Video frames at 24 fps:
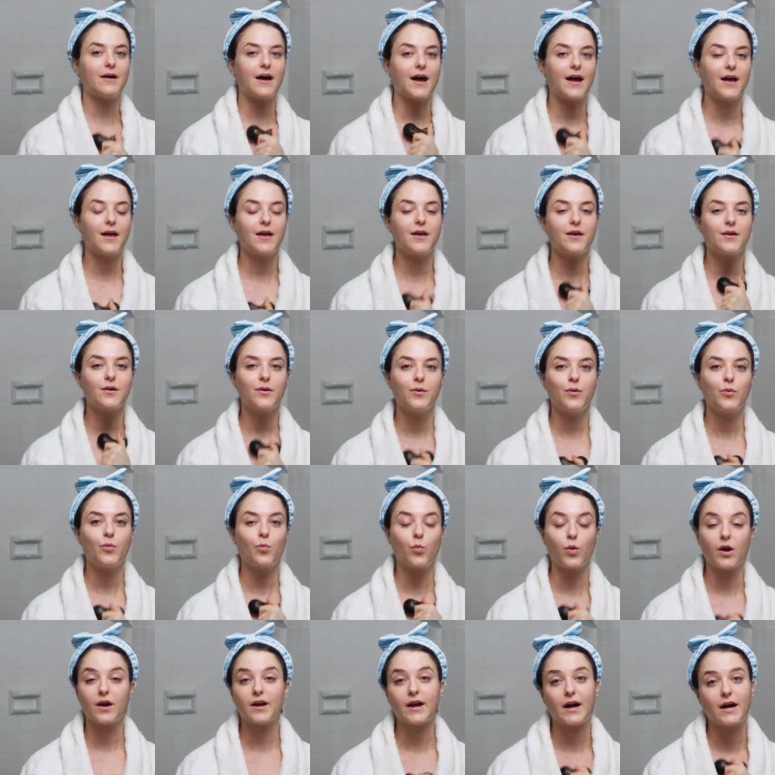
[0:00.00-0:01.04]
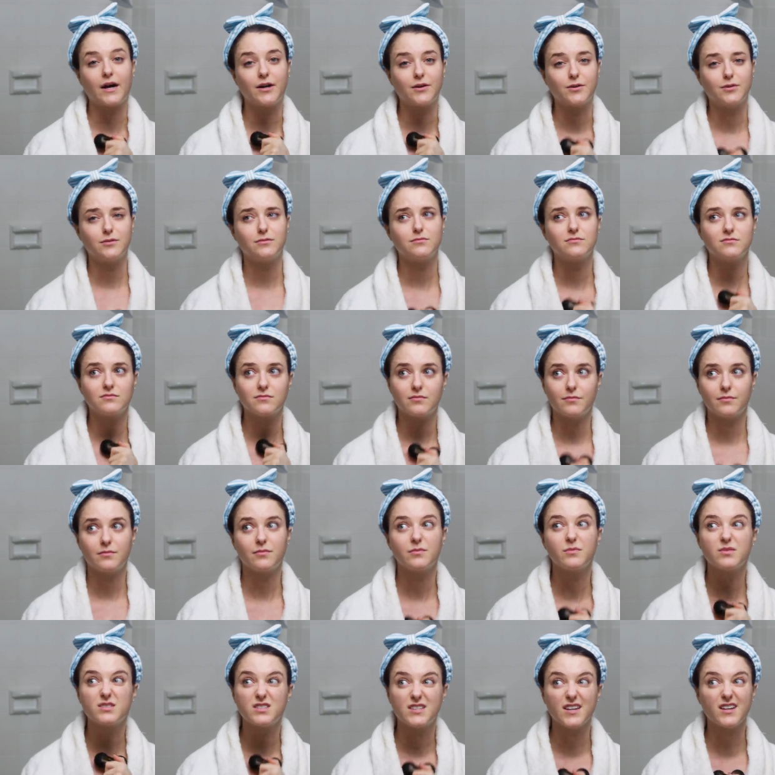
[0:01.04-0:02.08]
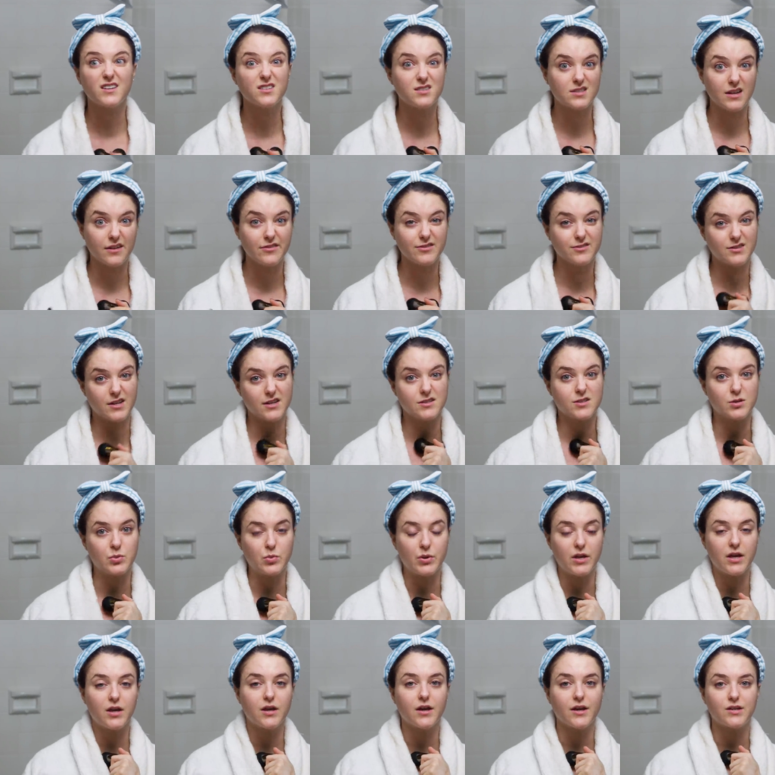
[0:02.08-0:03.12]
I work out 6-7 days a week.